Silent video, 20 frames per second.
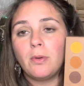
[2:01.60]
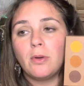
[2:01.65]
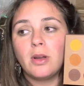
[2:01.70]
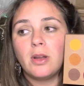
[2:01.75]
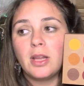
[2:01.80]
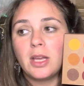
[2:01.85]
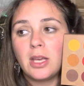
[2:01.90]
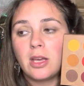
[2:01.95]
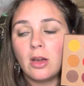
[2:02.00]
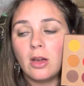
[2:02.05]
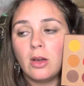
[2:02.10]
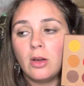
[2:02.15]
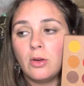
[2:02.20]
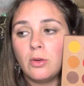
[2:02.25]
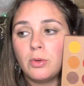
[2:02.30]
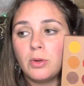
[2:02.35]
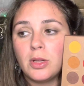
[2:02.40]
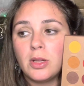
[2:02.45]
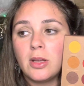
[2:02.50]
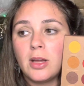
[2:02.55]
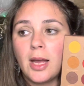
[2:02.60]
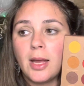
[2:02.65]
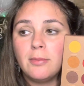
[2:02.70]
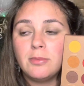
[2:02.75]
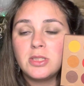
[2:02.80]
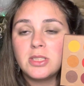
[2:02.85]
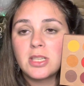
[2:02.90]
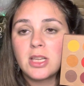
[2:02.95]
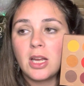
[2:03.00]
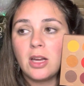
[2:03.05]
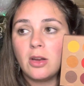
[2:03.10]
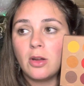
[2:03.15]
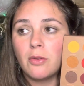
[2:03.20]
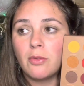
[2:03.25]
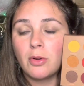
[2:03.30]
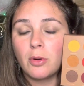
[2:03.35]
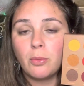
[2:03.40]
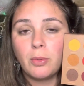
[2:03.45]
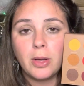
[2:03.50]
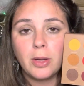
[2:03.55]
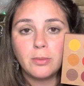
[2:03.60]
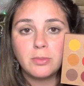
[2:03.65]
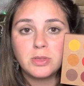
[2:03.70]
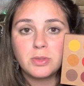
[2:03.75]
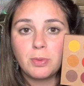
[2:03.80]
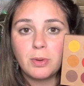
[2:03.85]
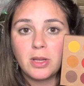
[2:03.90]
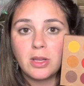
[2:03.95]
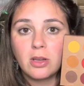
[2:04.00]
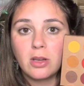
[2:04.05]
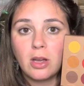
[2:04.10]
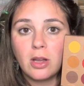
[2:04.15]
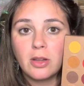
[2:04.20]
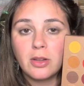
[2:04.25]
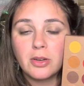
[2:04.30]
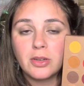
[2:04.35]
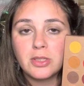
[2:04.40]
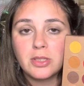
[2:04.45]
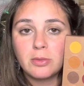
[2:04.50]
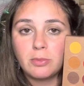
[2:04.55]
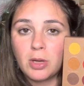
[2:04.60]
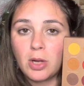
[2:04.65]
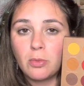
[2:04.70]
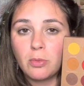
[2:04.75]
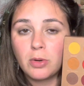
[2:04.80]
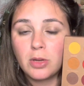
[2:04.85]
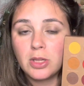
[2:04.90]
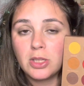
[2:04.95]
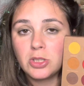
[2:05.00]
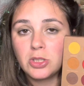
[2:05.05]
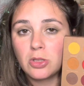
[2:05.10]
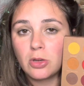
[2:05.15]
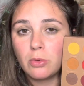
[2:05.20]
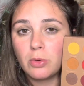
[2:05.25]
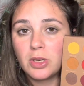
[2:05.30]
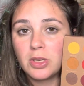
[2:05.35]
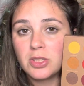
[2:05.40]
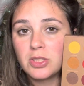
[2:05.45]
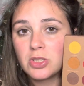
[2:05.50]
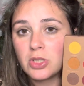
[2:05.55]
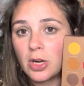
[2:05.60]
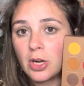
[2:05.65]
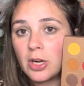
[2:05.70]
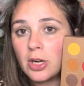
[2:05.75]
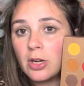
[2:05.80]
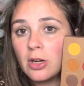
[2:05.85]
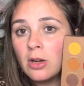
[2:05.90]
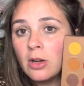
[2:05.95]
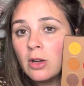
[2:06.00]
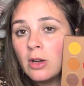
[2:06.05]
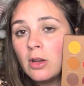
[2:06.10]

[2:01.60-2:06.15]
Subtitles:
are like, oh, well, I'm just kind of overwhelmed by the colors. I'm not really sure where to start.